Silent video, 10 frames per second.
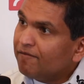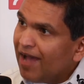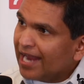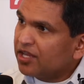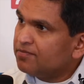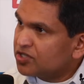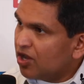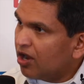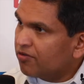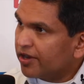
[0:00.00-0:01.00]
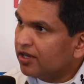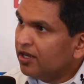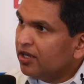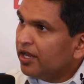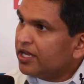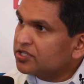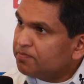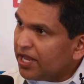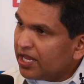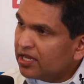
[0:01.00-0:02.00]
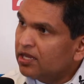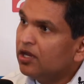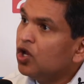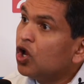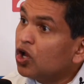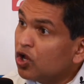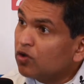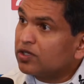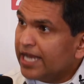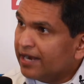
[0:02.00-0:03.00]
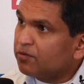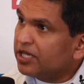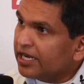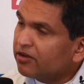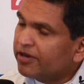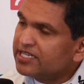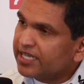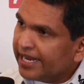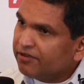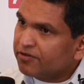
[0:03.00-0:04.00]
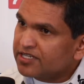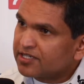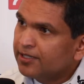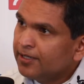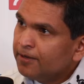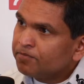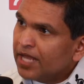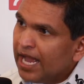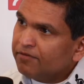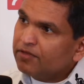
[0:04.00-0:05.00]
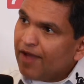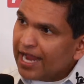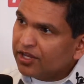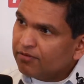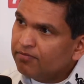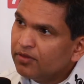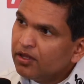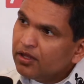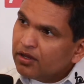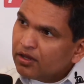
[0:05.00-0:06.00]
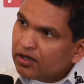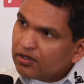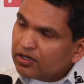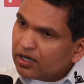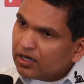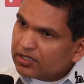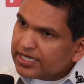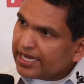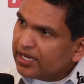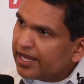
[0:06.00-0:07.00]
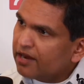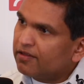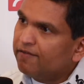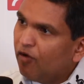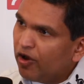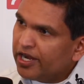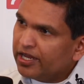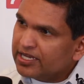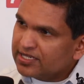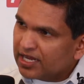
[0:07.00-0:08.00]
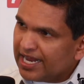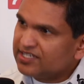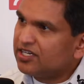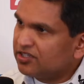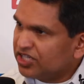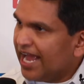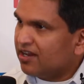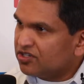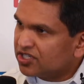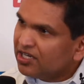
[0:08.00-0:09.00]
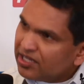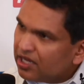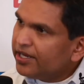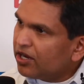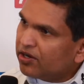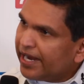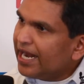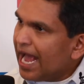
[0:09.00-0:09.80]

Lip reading: vacuum soldering is being looked at with increasing interest. And with vacuum, taking care of the voiding is a lesser challenge. It